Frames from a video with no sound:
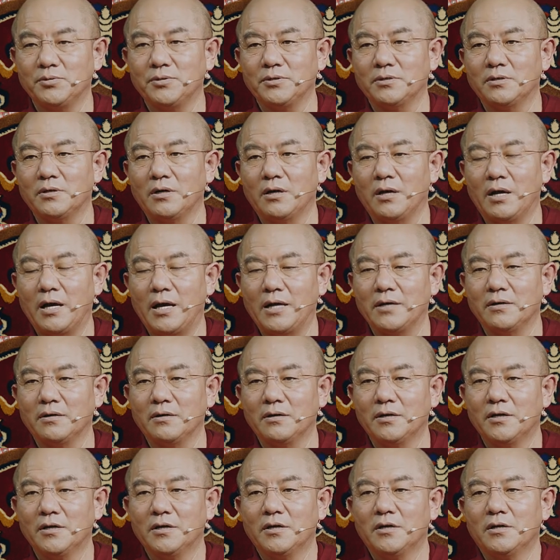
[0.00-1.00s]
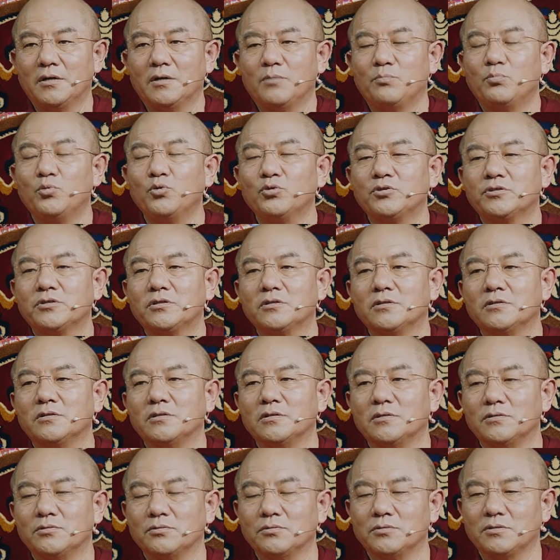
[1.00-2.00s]
become filled with
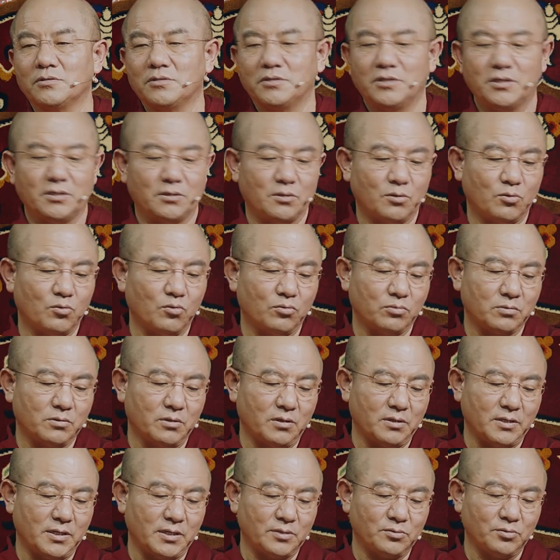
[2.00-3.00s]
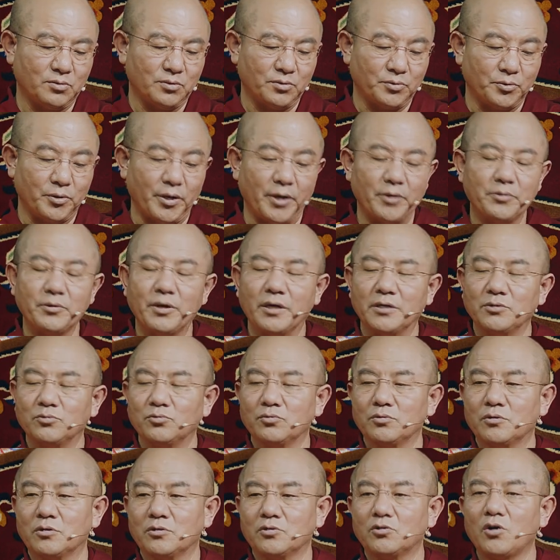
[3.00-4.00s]
devotion, he will attain merits
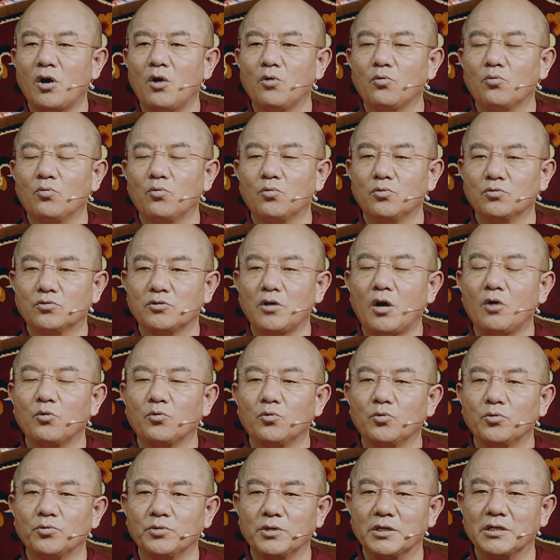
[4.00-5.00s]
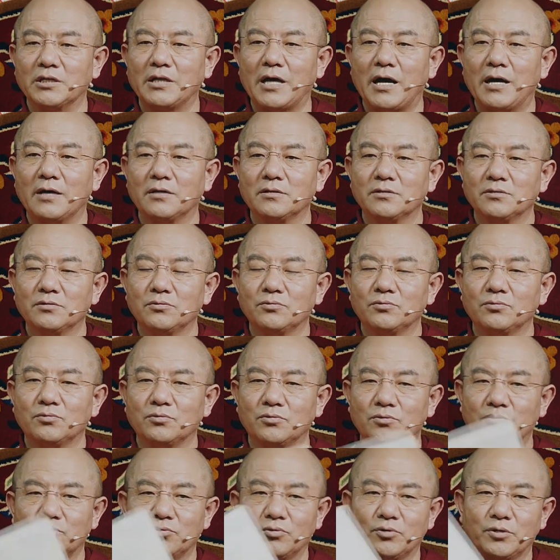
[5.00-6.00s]
far greater and more manifold
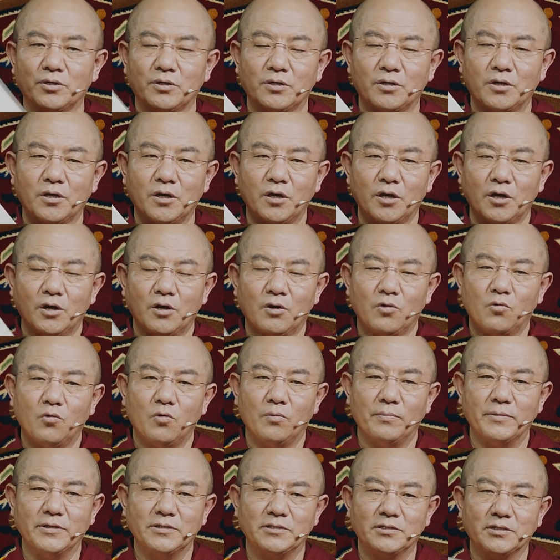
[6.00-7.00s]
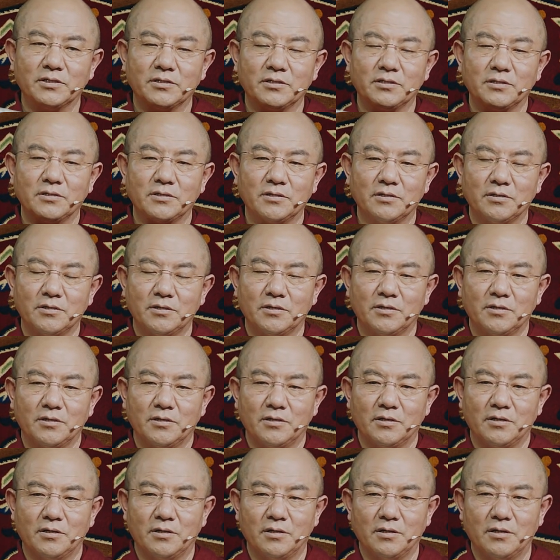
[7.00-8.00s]
than virtues sprung from this
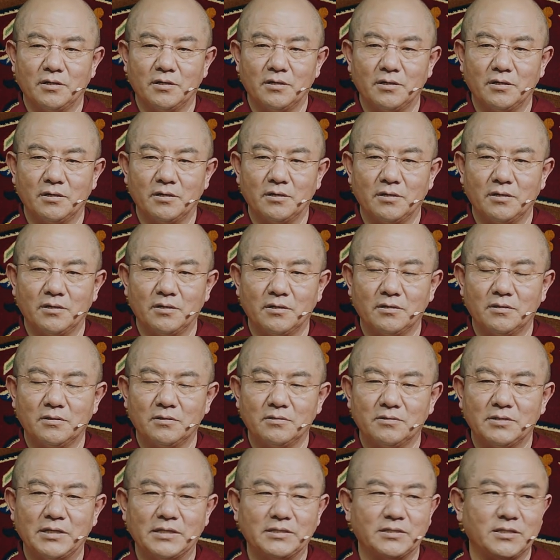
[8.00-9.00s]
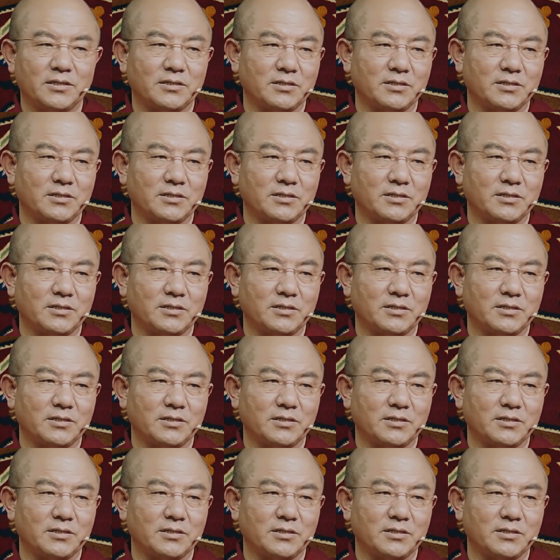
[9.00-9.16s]
meditation. Uh, uh, Therefore,